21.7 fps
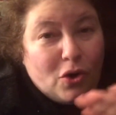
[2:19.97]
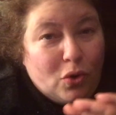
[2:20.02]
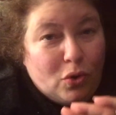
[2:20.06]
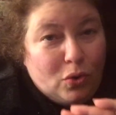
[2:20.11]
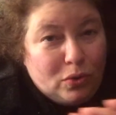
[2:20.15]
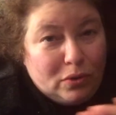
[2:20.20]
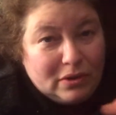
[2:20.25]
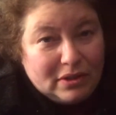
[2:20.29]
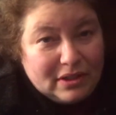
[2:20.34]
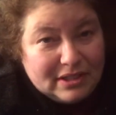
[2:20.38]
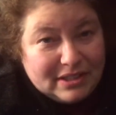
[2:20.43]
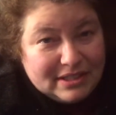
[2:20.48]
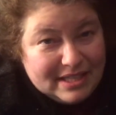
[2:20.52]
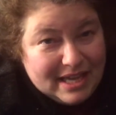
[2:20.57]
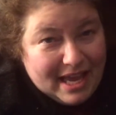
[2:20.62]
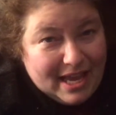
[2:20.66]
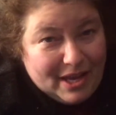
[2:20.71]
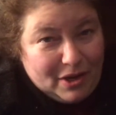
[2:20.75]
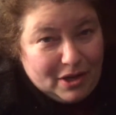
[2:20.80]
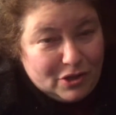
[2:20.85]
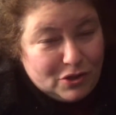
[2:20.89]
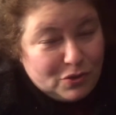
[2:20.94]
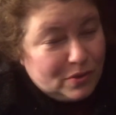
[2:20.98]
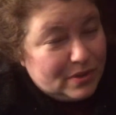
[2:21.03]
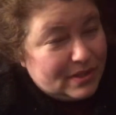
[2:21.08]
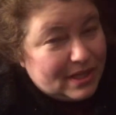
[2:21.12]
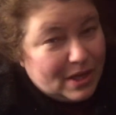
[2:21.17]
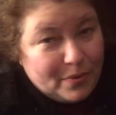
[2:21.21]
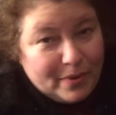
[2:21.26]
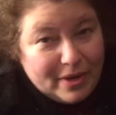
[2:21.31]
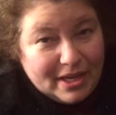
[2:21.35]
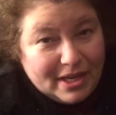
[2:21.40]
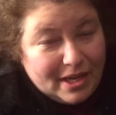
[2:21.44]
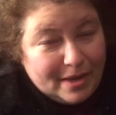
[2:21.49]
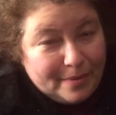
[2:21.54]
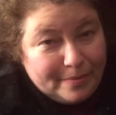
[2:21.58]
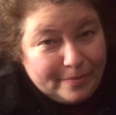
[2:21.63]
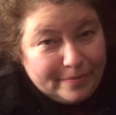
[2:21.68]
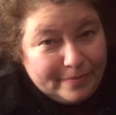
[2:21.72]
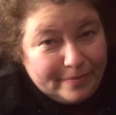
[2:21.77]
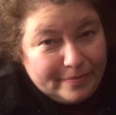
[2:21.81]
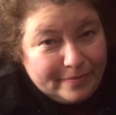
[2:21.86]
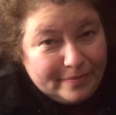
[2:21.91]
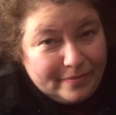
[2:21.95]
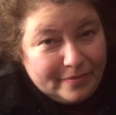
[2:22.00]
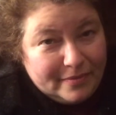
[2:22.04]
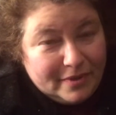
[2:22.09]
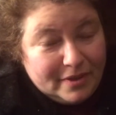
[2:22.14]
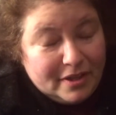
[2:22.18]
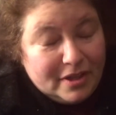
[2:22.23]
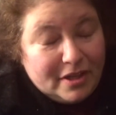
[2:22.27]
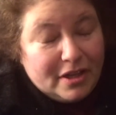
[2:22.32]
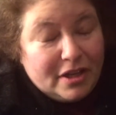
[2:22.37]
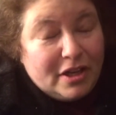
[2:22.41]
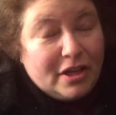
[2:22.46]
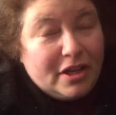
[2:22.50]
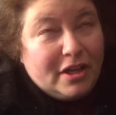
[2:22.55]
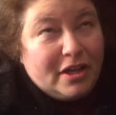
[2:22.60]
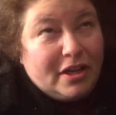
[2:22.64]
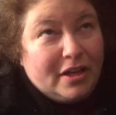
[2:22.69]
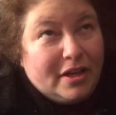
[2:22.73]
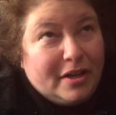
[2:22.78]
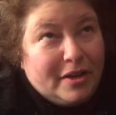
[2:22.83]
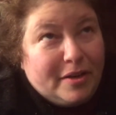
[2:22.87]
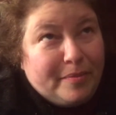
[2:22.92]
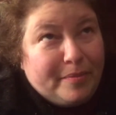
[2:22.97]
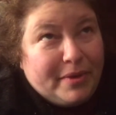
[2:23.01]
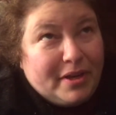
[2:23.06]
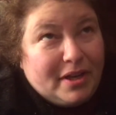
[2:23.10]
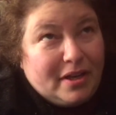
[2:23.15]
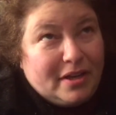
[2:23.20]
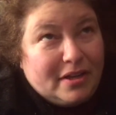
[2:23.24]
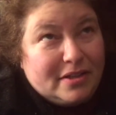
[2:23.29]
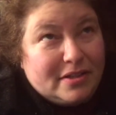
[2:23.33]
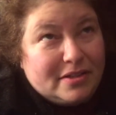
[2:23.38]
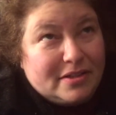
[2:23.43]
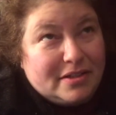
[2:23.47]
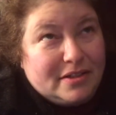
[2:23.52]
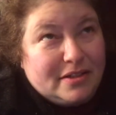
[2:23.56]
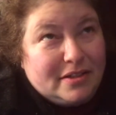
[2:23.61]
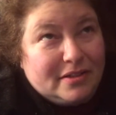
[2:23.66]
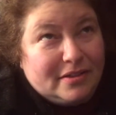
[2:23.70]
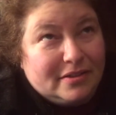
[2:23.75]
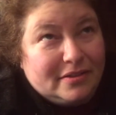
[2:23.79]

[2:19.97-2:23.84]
whole day as soon as I wake up because